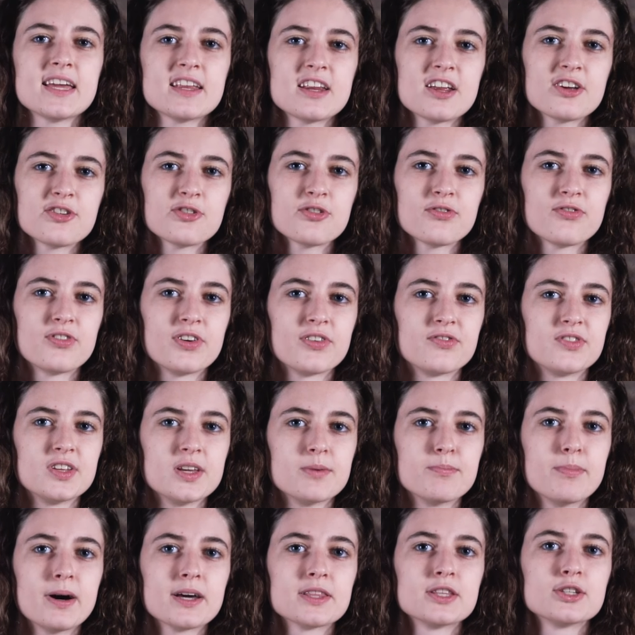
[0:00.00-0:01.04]
850
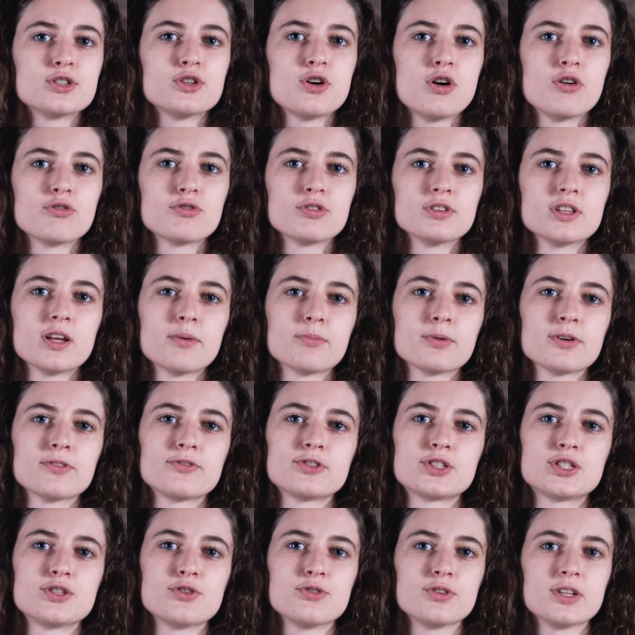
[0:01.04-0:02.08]
by the total number of
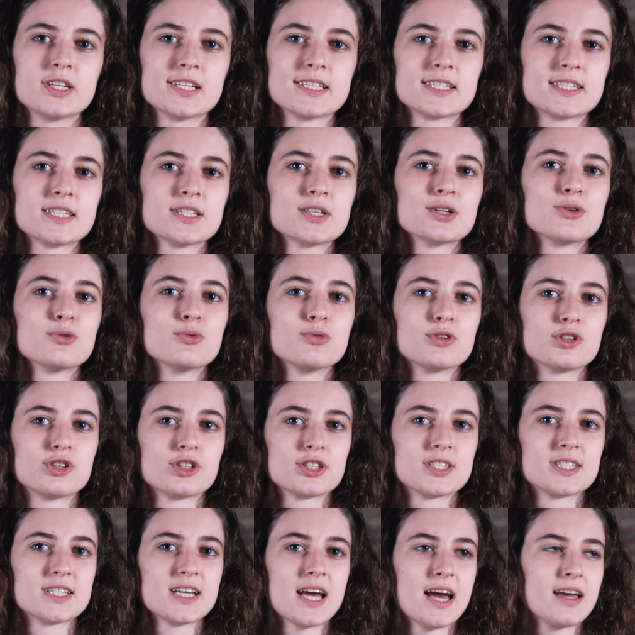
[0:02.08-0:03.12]
students, which
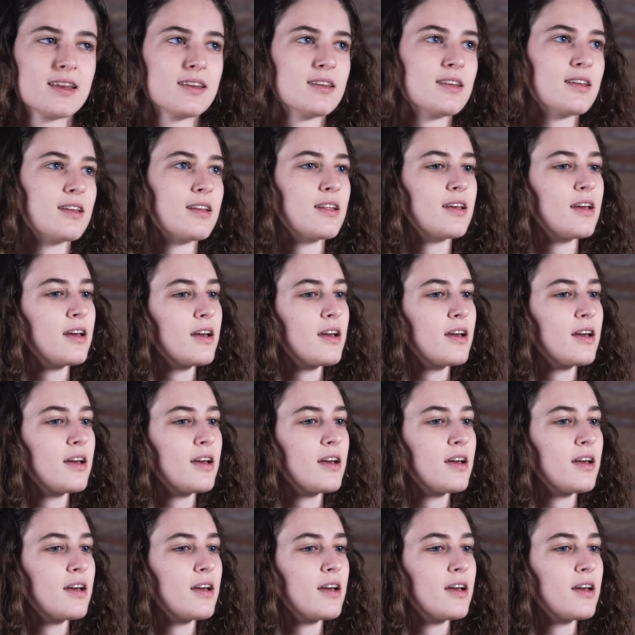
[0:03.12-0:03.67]
is 10.